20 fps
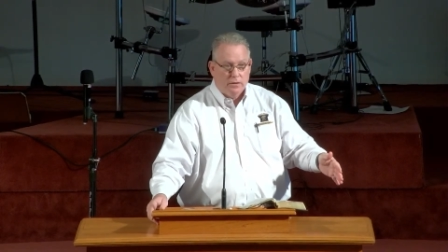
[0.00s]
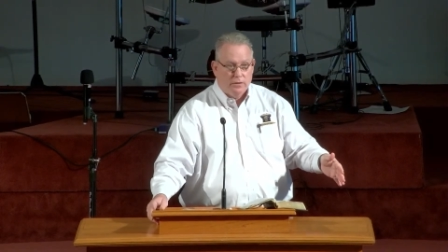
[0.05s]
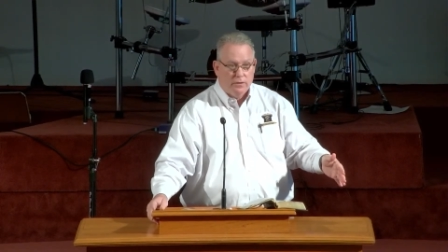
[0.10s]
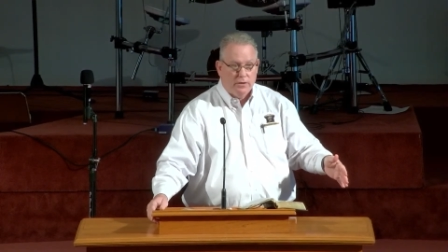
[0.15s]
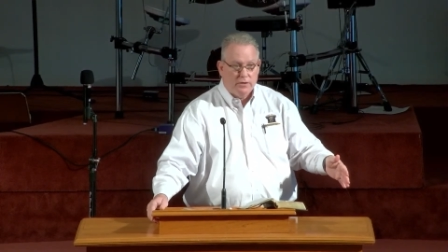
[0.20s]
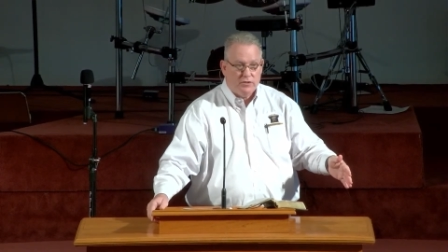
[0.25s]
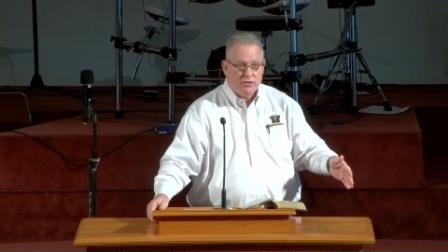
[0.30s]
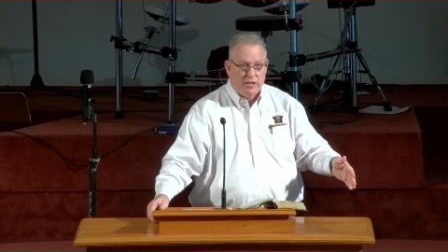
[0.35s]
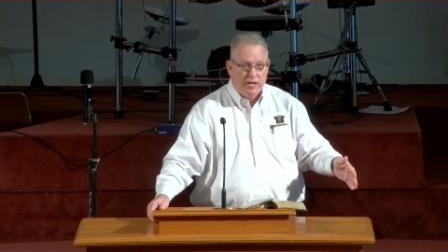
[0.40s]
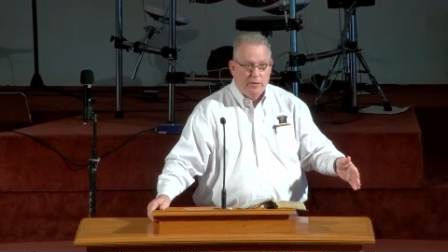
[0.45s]

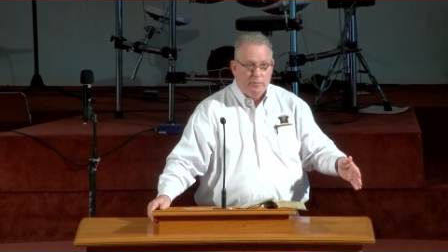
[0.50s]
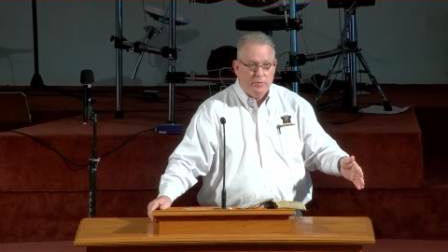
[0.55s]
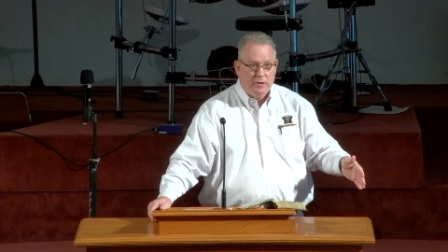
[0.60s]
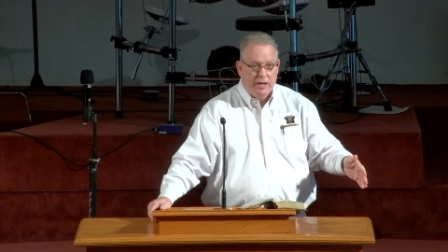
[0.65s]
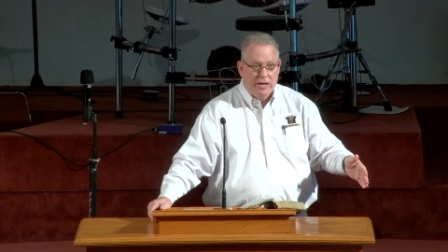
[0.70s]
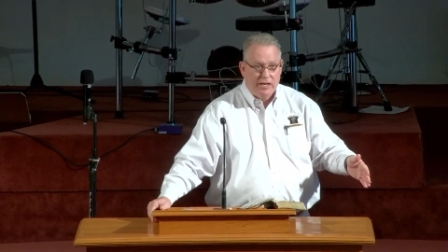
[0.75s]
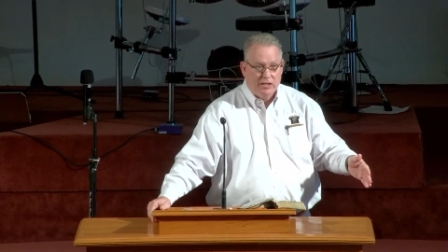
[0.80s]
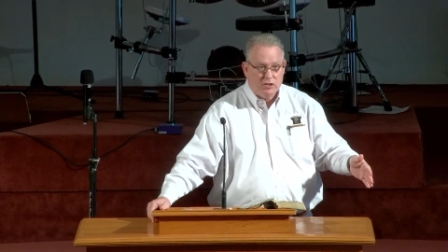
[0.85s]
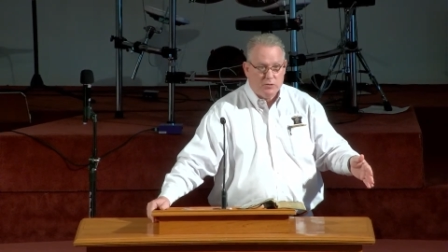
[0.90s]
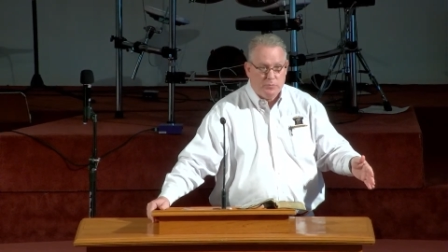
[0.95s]
the same
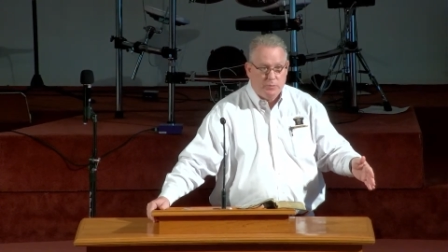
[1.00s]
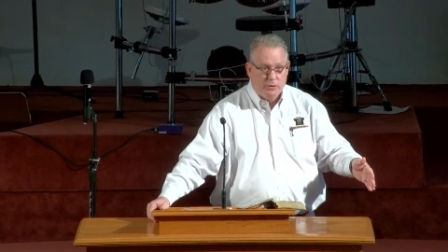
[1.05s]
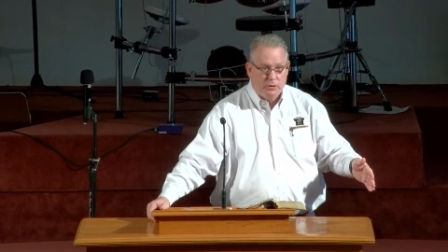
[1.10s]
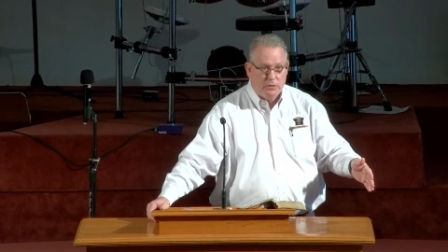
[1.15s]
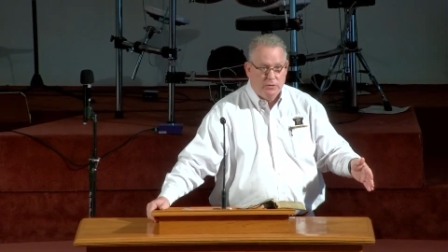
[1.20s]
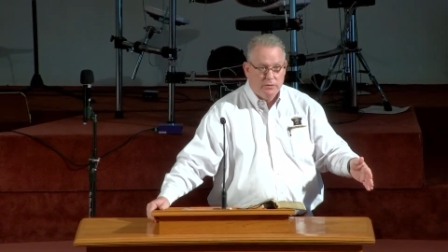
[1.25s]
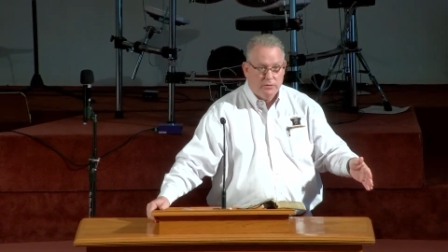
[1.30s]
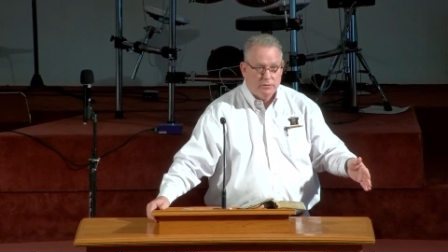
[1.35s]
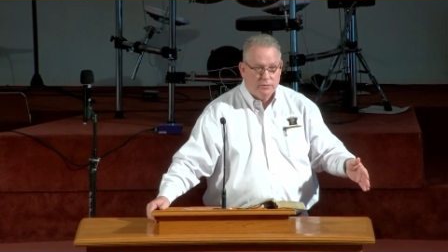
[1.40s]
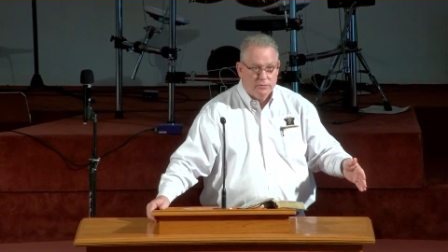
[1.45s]

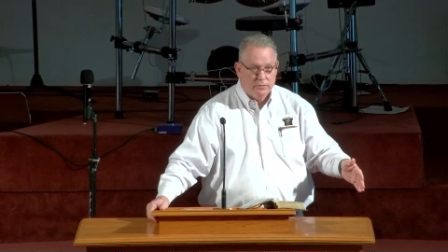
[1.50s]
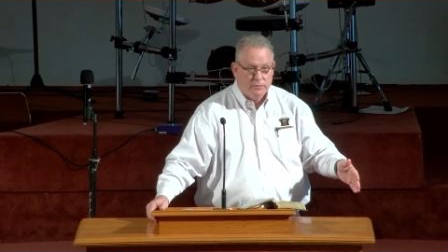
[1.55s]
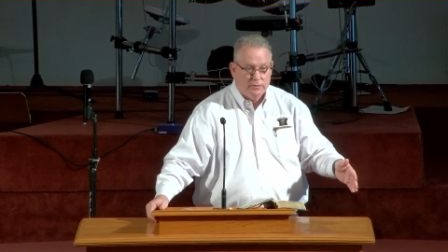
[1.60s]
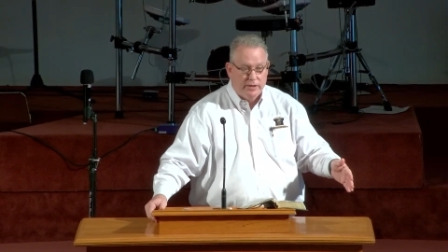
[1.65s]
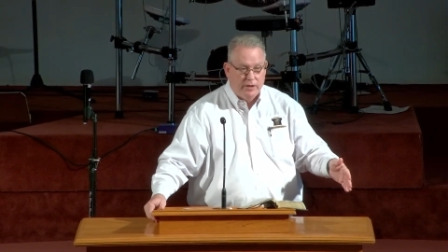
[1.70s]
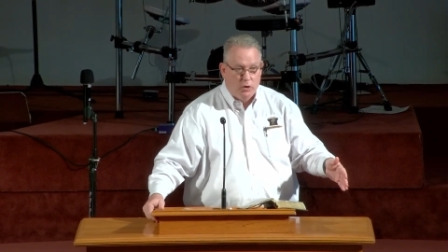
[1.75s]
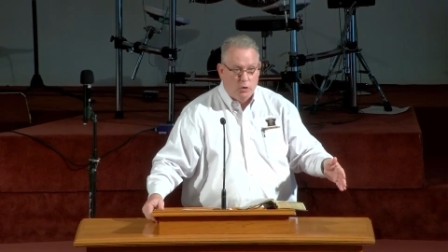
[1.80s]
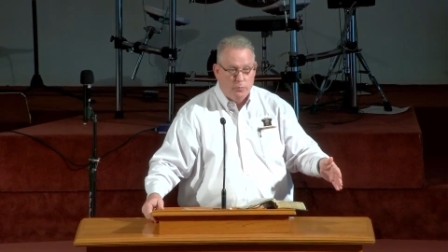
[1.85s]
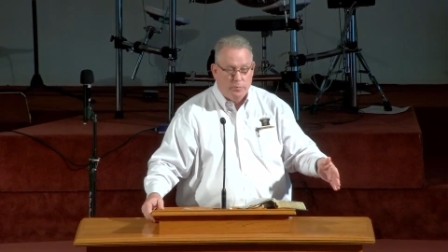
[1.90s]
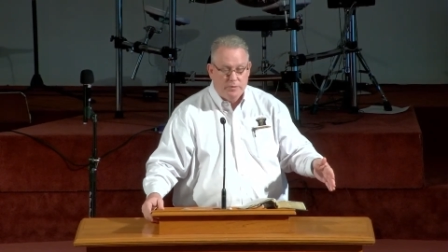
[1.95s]
gospel
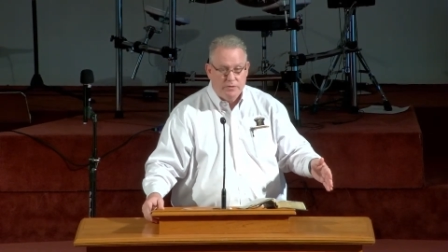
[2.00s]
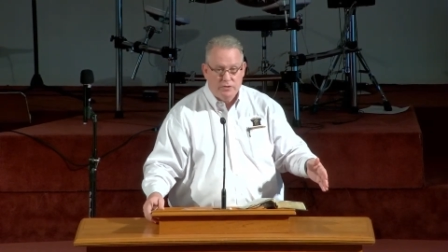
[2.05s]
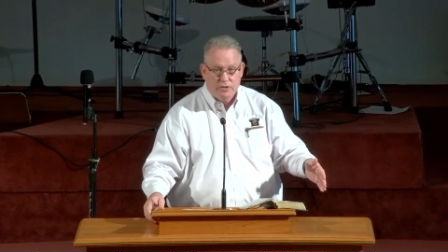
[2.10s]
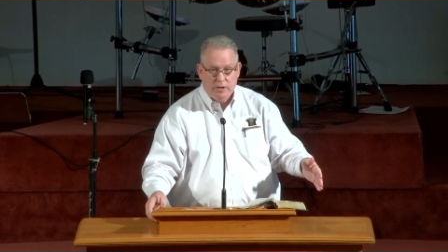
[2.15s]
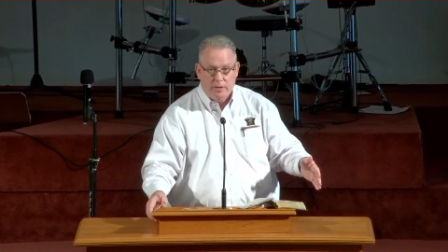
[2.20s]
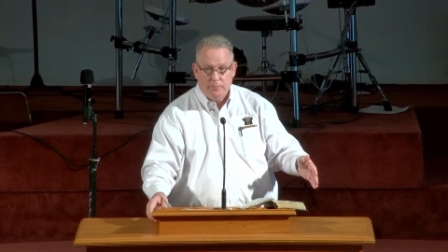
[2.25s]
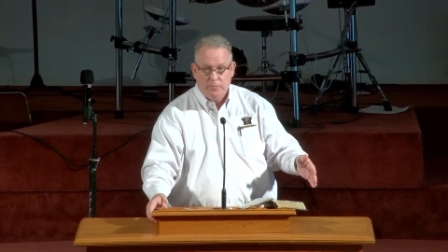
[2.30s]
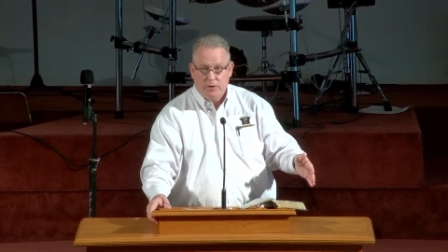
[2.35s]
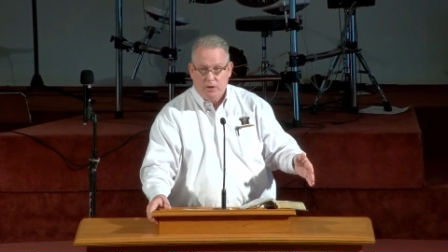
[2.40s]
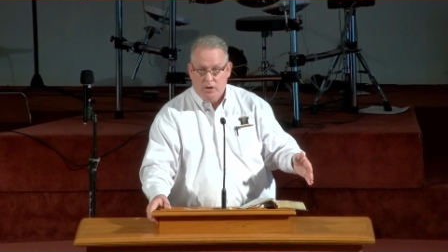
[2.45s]
that opens
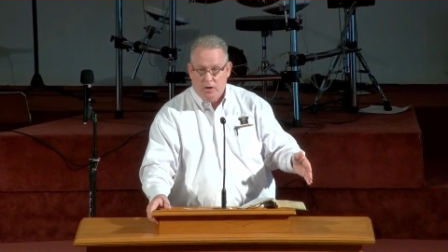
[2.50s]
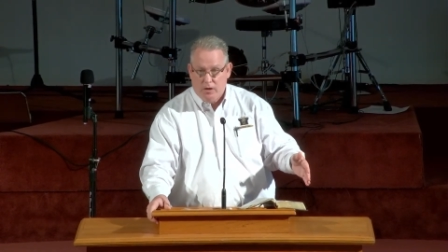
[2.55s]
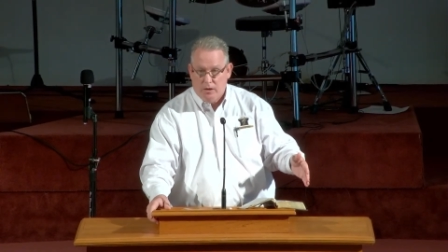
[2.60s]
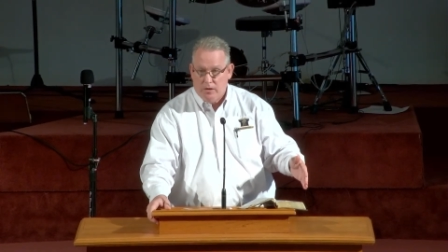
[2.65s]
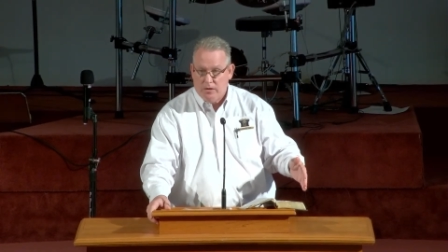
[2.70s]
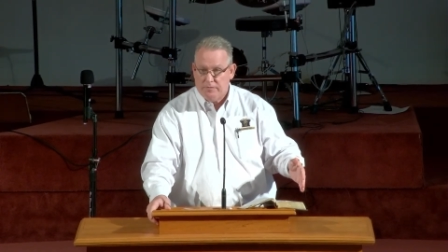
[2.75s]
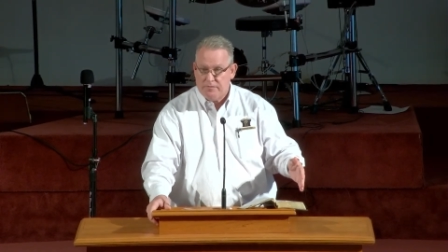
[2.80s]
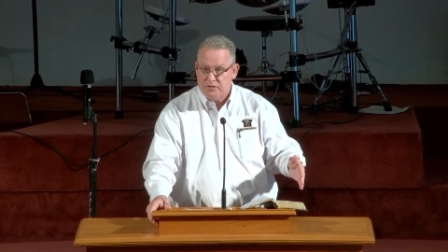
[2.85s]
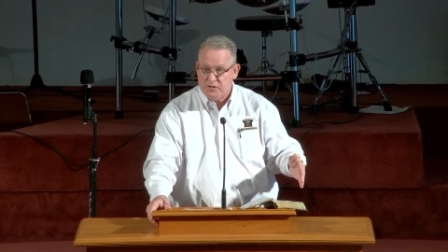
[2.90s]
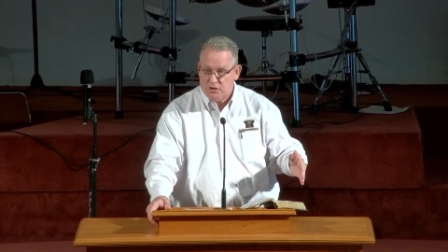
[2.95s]
up the
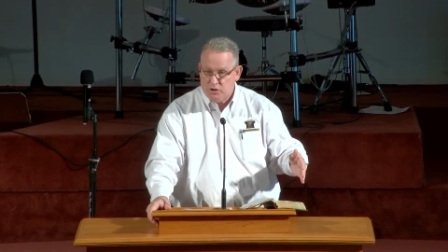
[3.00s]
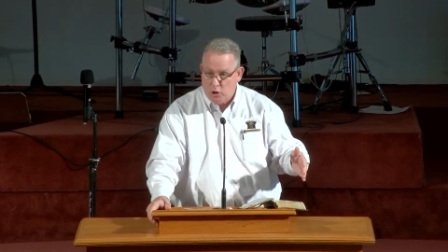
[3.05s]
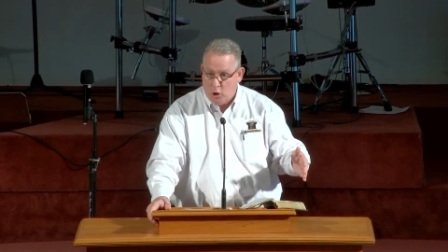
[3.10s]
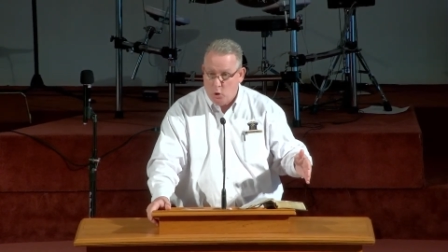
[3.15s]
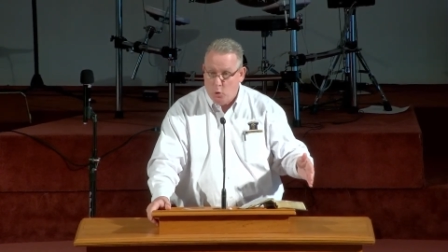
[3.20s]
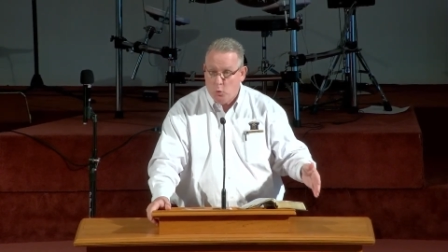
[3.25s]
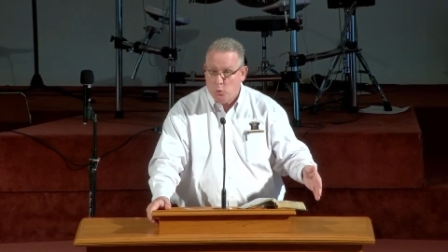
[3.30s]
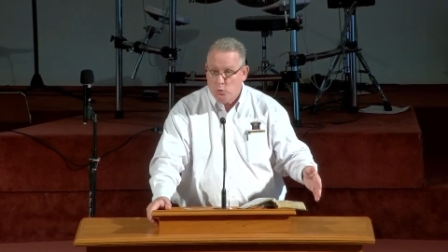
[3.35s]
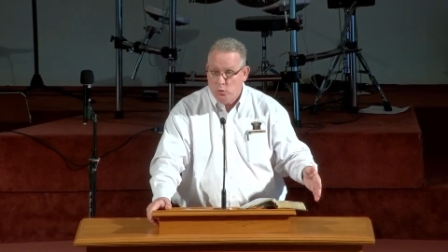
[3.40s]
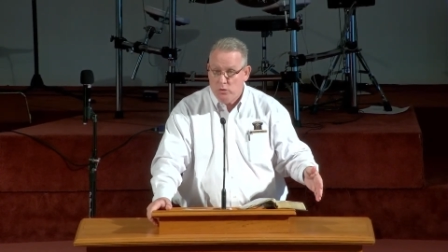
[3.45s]
heart of
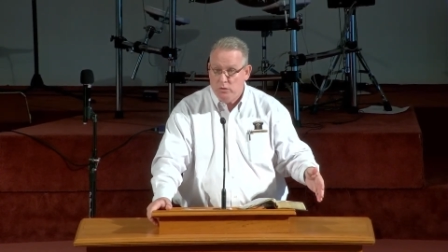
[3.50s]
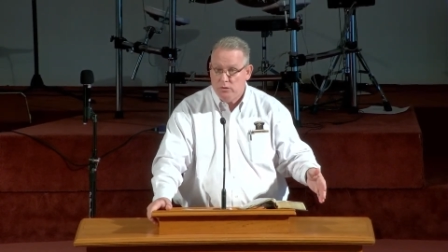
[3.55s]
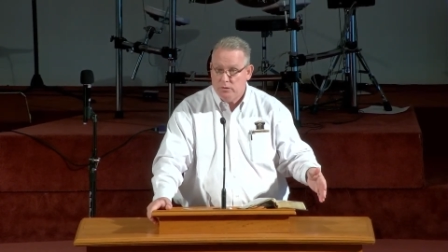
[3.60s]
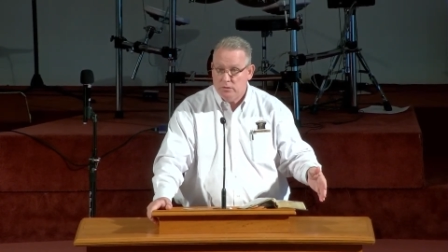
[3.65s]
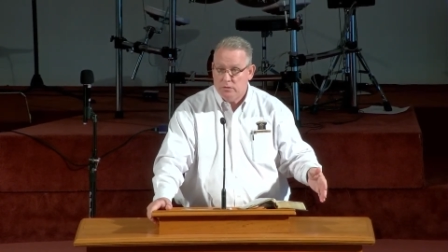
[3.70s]
stone